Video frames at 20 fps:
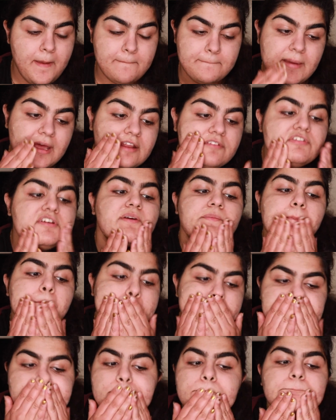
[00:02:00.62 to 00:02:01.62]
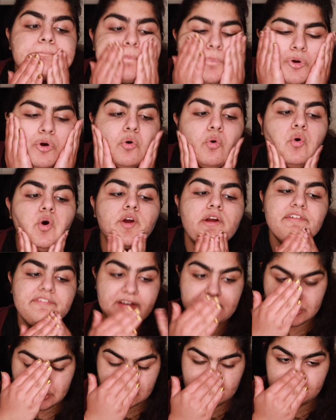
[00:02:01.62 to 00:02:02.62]
Benefit
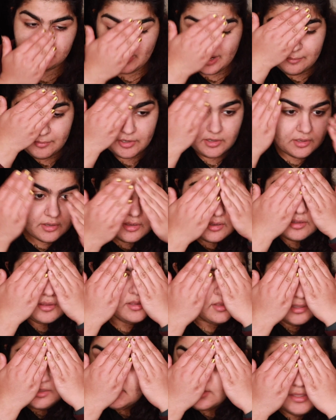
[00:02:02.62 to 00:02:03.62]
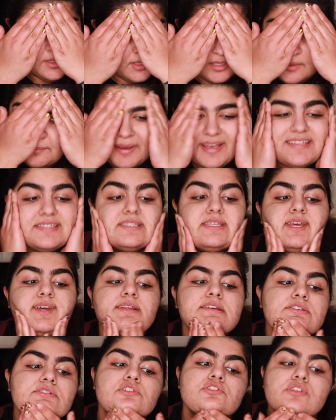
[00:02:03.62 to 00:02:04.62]
POREfessional primer. My skin
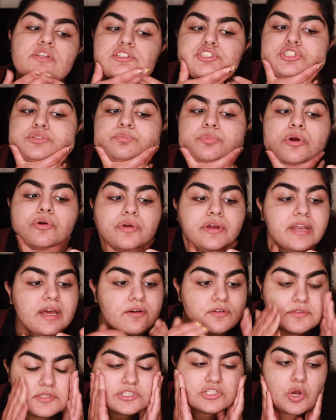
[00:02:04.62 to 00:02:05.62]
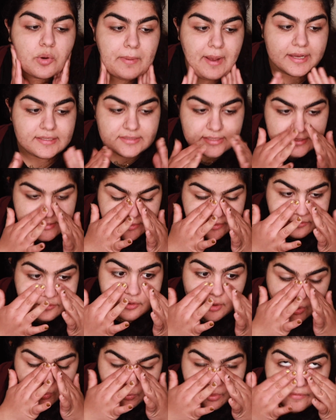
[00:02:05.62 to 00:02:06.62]
has also like just broken out so badly, so I don't know
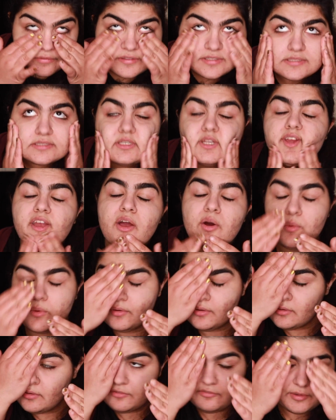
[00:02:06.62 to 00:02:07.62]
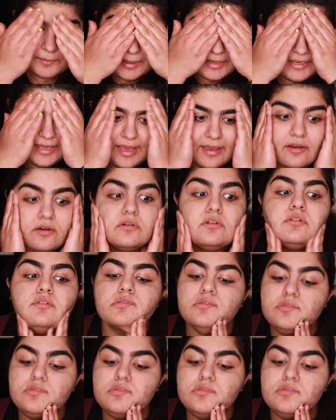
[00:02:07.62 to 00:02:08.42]
how well this is gonna go from any angle.